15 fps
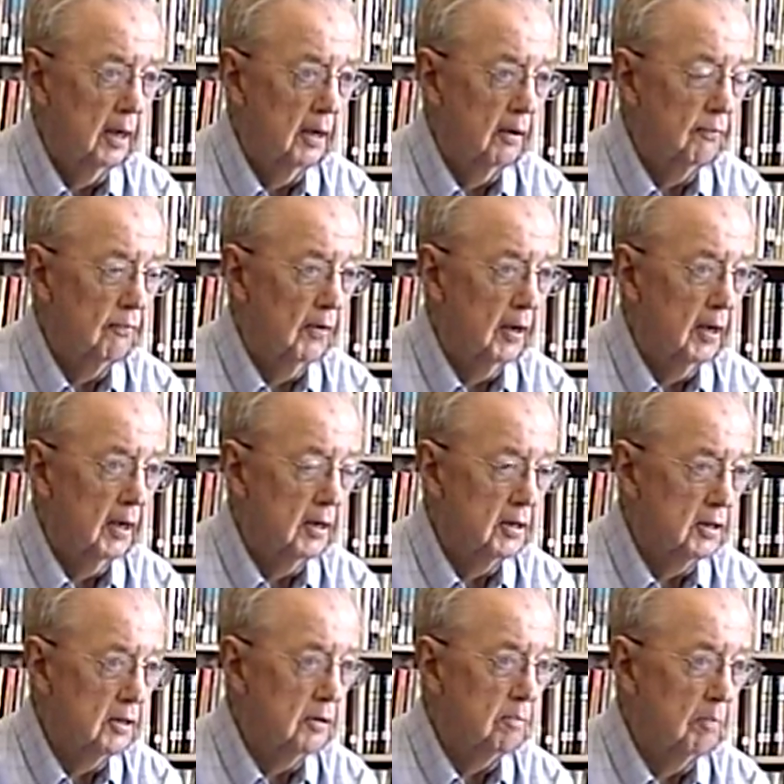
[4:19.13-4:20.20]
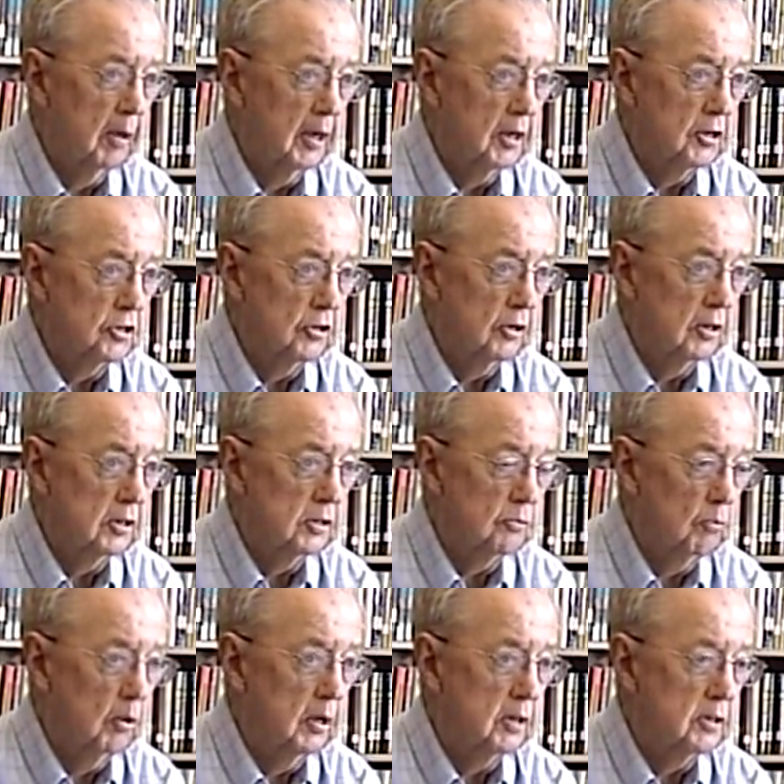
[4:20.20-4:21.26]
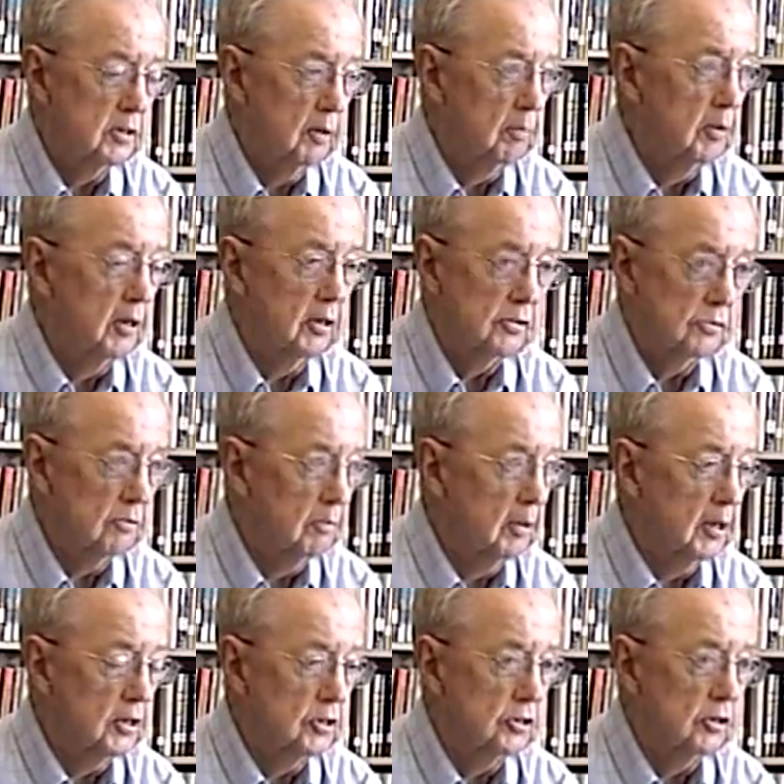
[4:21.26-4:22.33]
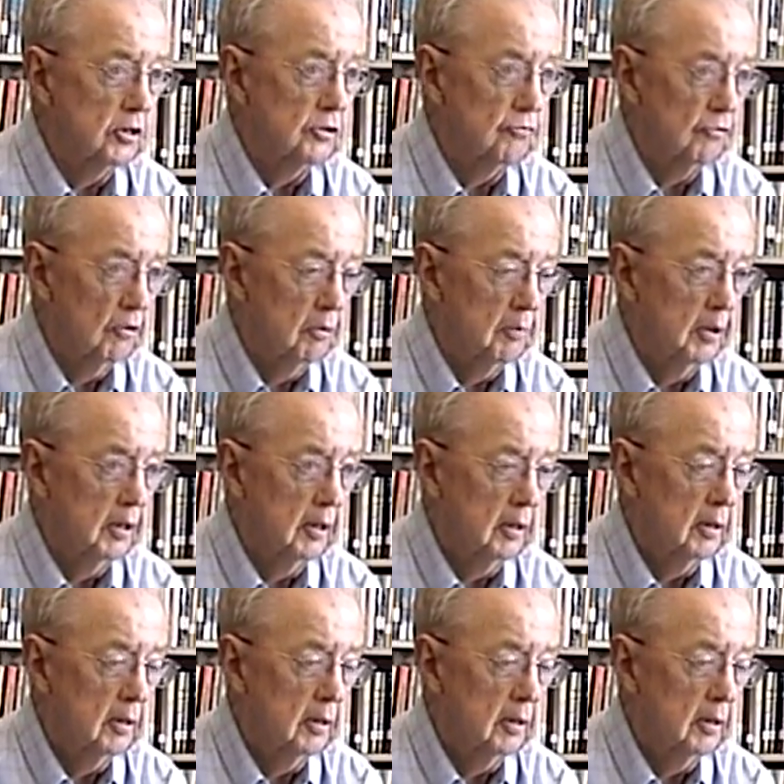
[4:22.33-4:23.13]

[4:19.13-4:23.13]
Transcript: if I didn't make a choice, why somebody else would make a choice for me.